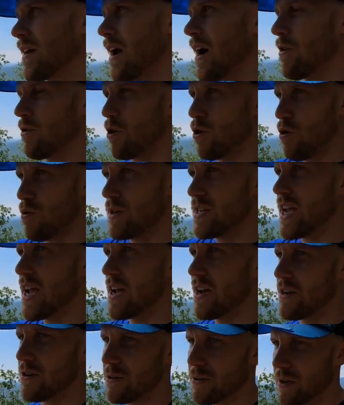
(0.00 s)
I'll go
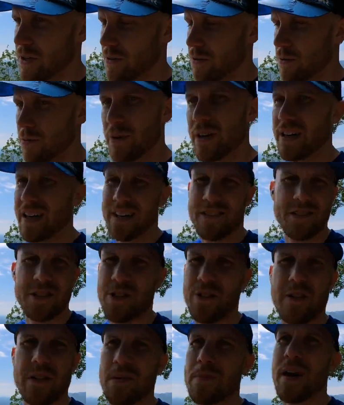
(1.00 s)
down, well, I'll
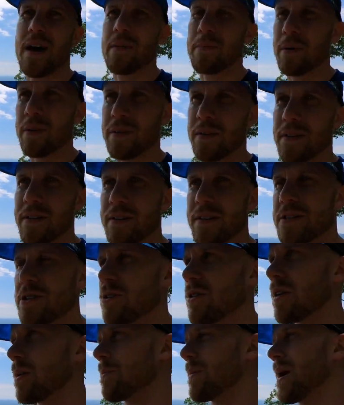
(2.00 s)
show you the map. I'll show
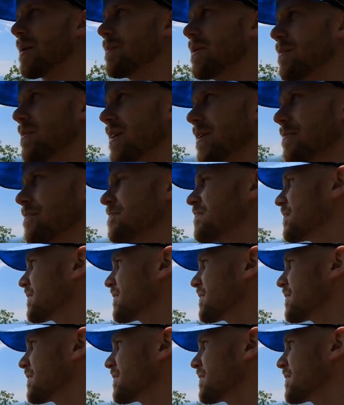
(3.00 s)
you on the map in a minute.